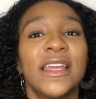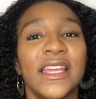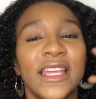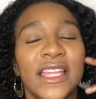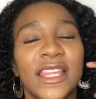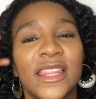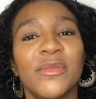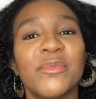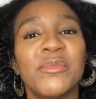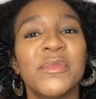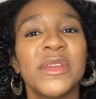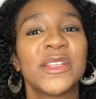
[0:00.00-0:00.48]

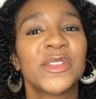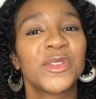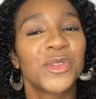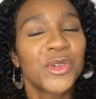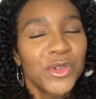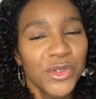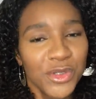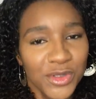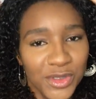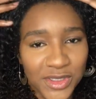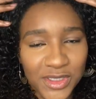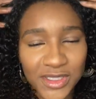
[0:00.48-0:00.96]
in the
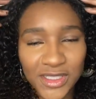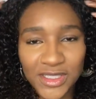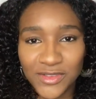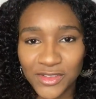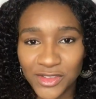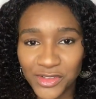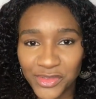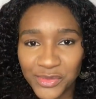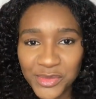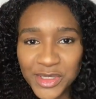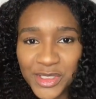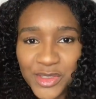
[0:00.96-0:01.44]
middle,
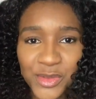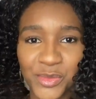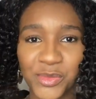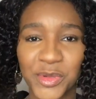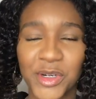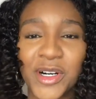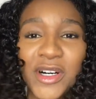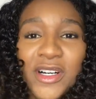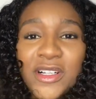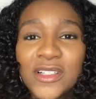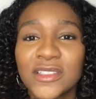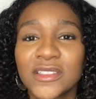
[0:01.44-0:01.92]
the middle
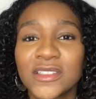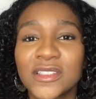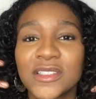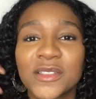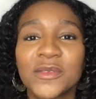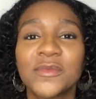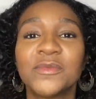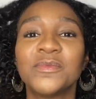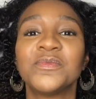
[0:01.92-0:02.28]
part.